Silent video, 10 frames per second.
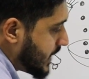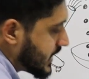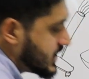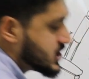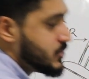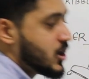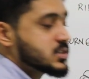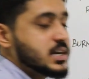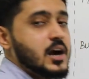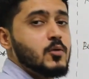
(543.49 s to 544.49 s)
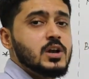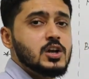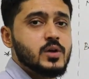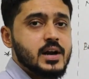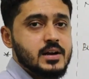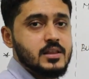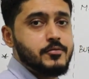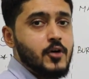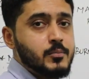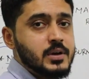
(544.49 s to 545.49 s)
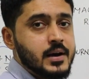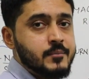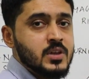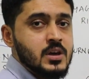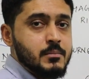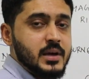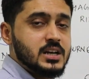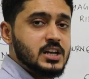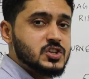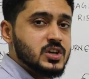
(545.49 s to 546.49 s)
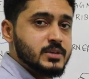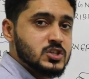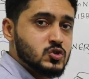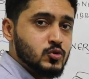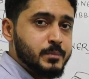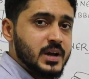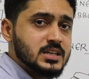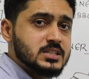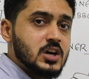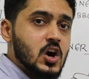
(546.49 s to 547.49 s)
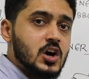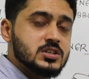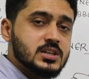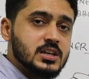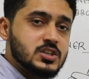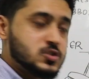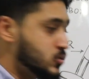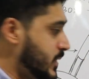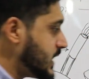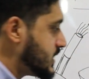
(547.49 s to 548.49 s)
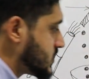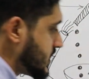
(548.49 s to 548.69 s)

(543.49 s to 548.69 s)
Magnesium oxide, how will you write? The formula. Magnesium is 2 plus, oxygen is 2 minus.